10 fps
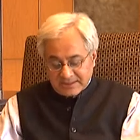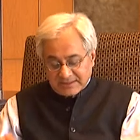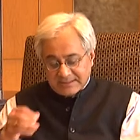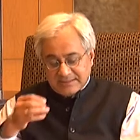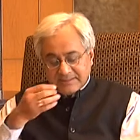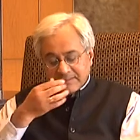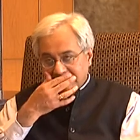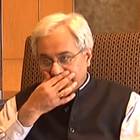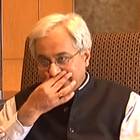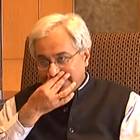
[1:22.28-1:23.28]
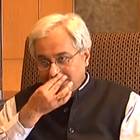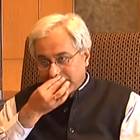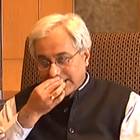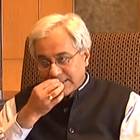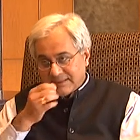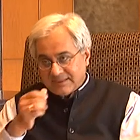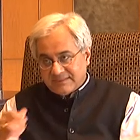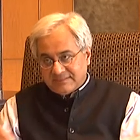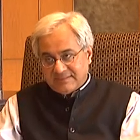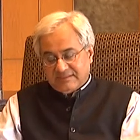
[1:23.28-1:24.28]
The second one I think
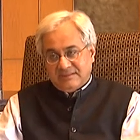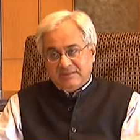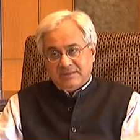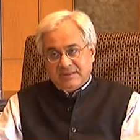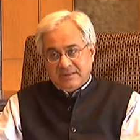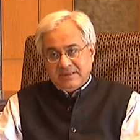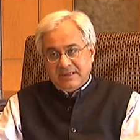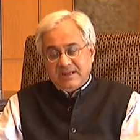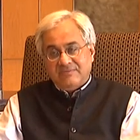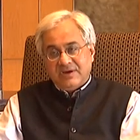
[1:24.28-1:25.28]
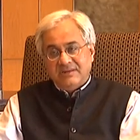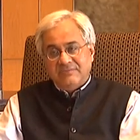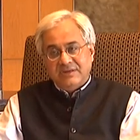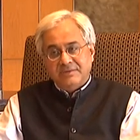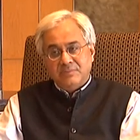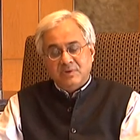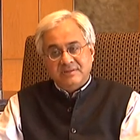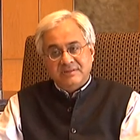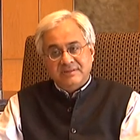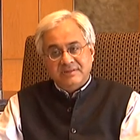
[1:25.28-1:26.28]
is, again I find very
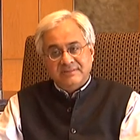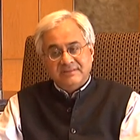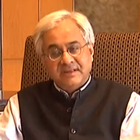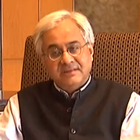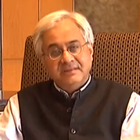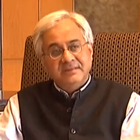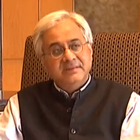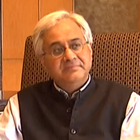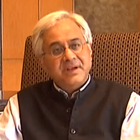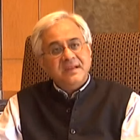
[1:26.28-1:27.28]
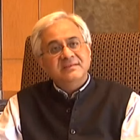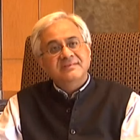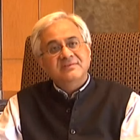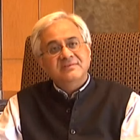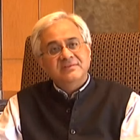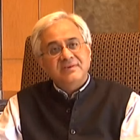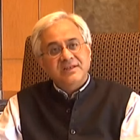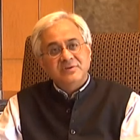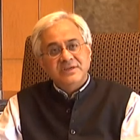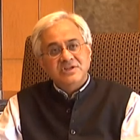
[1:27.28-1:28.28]
important, is that the practice of
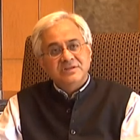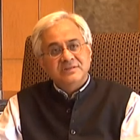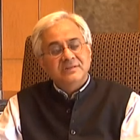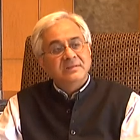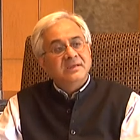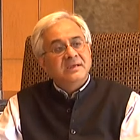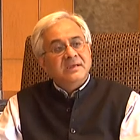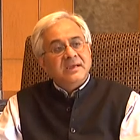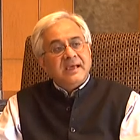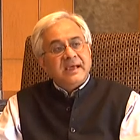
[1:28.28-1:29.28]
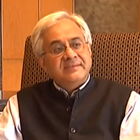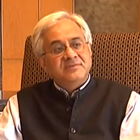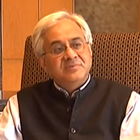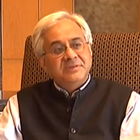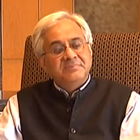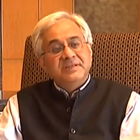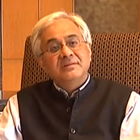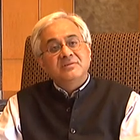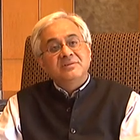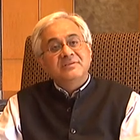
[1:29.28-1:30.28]
evaluation has to be
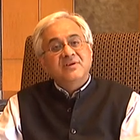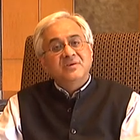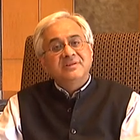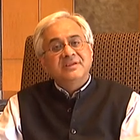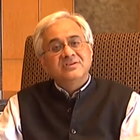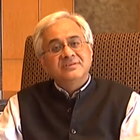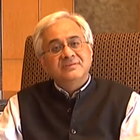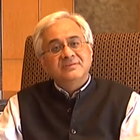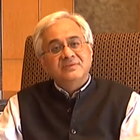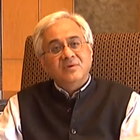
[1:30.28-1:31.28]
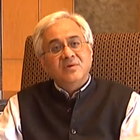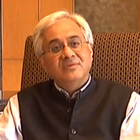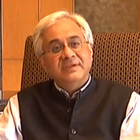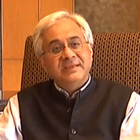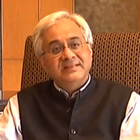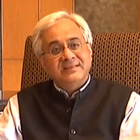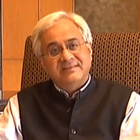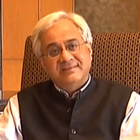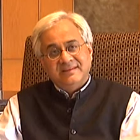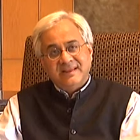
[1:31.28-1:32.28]
built on the foundations of
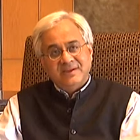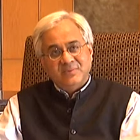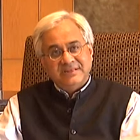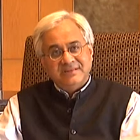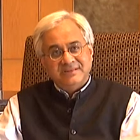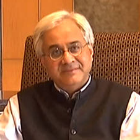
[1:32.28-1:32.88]
ethics and equity.